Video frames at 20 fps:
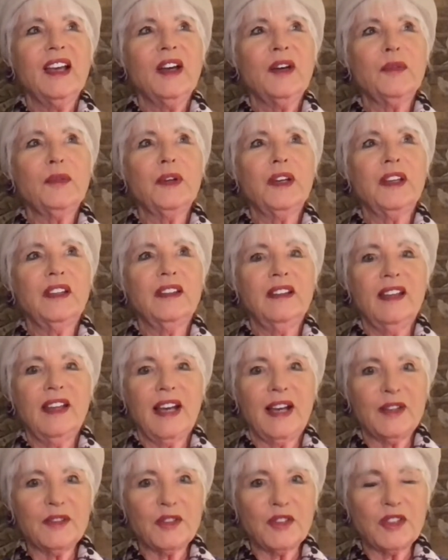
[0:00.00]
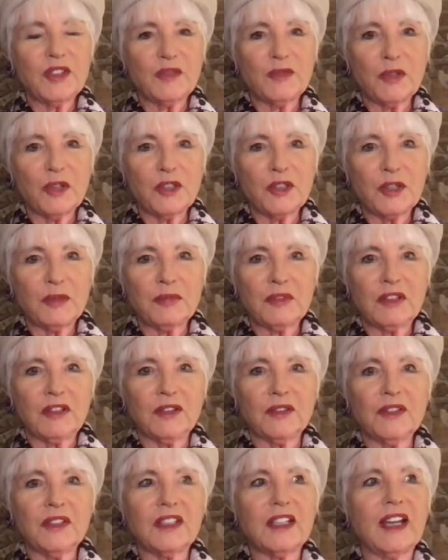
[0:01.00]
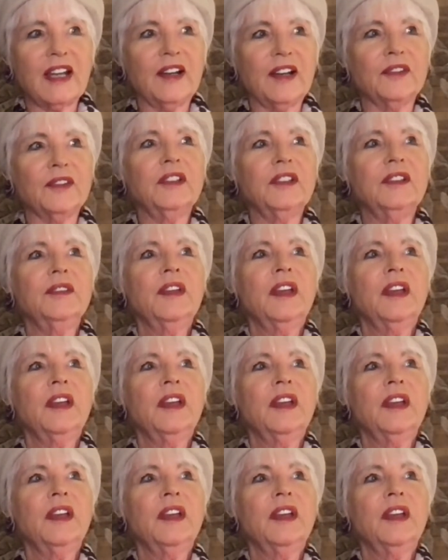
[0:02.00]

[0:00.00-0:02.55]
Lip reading: When the houses of worship closed down,